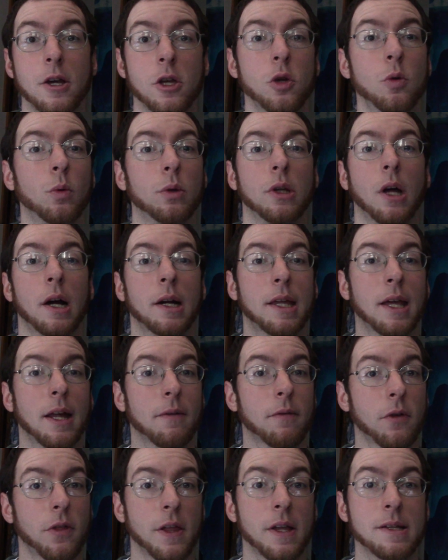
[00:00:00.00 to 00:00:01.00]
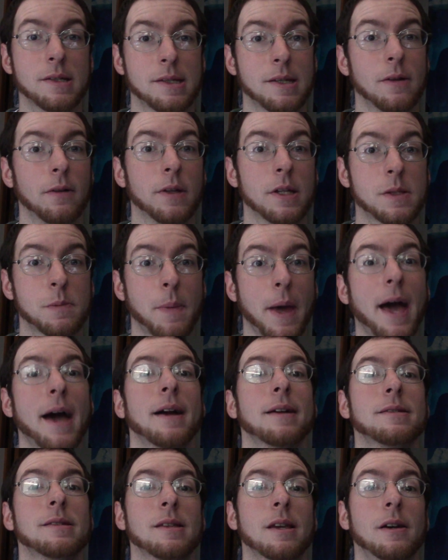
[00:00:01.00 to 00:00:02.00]
You will not get everything sealed as
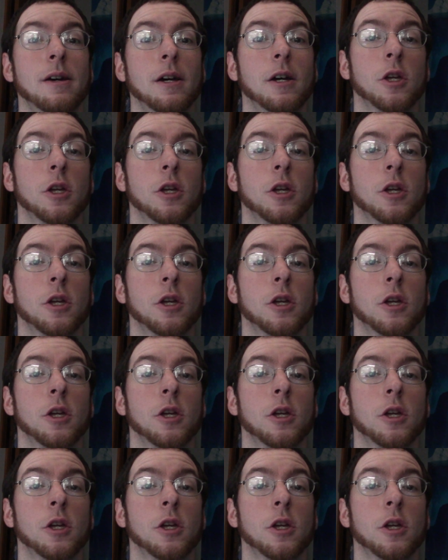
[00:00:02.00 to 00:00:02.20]
packs.